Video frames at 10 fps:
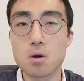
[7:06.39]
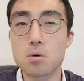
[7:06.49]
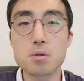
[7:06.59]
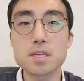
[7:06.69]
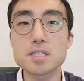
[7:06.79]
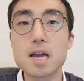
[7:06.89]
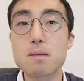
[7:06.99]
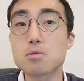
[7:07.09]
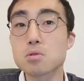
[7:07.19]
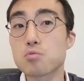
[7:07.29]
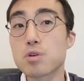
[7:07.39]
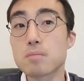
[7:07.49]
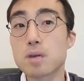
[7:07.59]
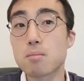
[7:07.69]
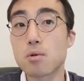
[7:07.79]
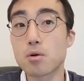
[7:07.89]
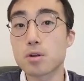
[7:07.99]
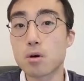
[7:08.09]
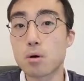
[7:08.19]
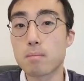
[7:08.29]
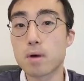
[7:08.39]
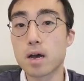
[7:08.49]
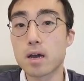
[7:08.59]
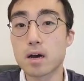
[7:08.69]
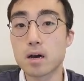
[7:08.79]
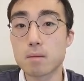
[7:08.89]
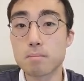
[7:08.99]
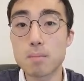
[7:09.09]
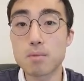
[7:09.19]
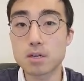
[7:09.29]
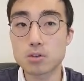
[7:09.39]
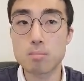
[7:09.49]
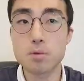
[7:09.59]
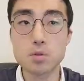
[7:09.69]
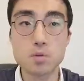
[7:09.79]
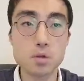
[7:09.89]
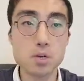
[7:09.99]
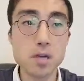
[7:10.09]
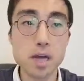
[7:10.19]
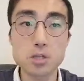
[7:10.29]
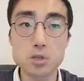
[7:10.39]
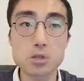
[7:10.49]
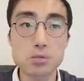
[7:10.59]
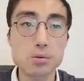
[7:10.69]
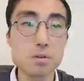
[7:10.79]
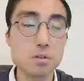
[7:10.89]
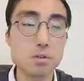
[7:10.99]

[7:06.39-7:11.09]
All these tables will be uploaded on my public Dropbox folder as usual,